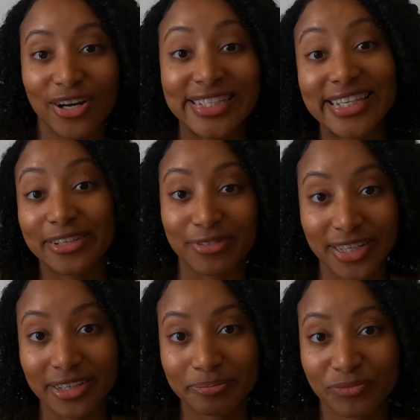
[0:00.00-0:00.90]
on
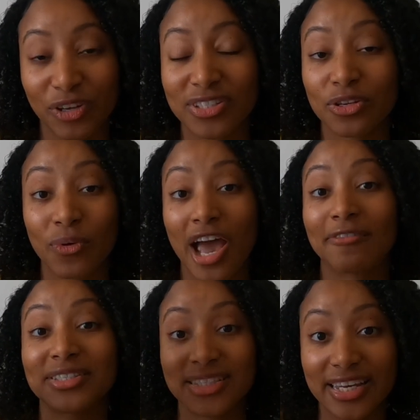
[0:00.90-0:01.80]
TV, the way
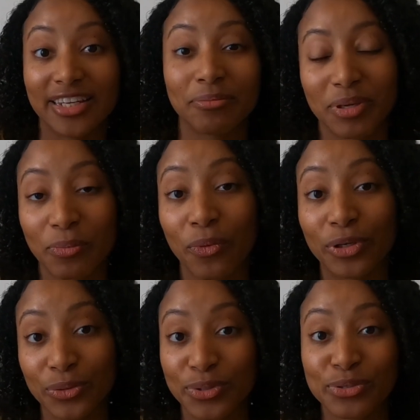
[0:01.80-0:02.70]
I've seen people
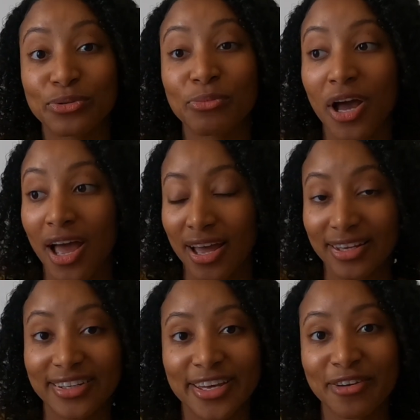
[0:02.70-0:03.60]
on YouTube
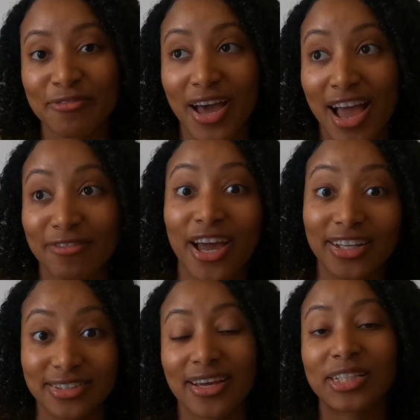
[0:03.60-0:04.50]
live. I've
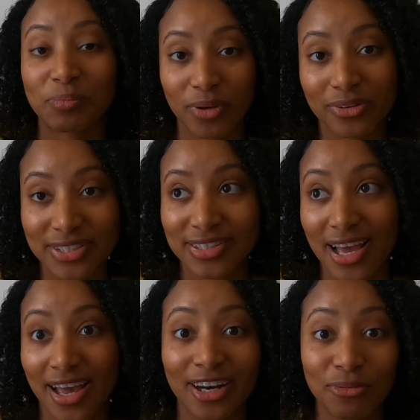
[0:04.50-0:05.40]
got to experience
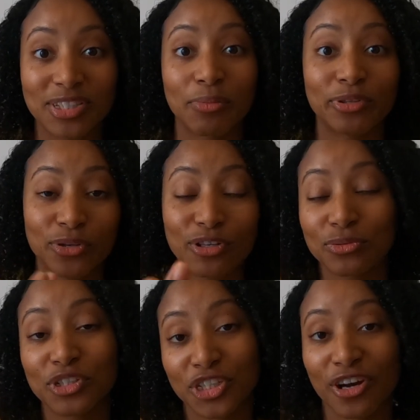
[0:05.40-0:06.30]
that, and I was able to
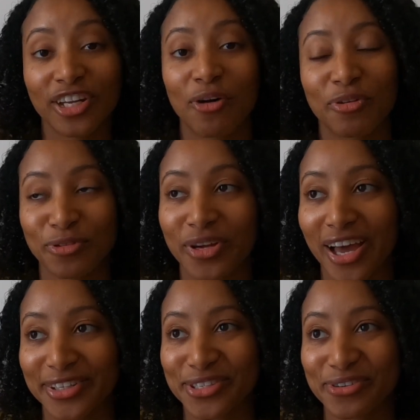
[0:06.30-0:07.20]
also share that with you
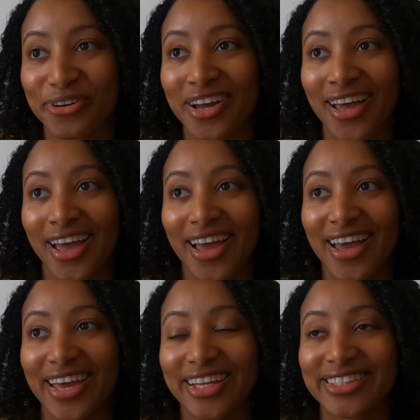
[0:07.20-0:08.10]
guys. So
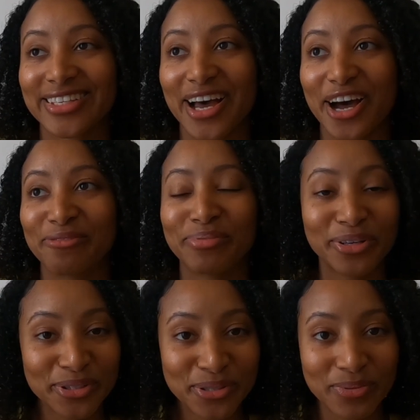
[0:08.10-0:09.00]
it's
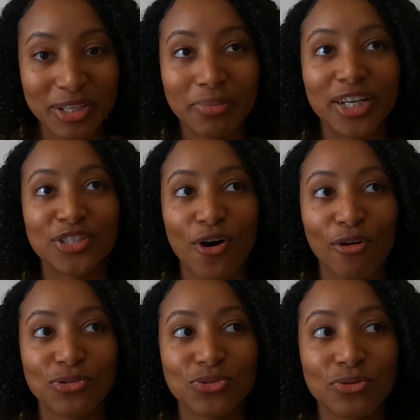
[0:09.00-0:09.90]
bittersweet, but it's
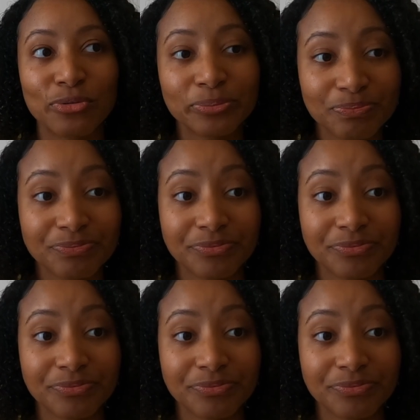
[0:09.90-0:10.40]
also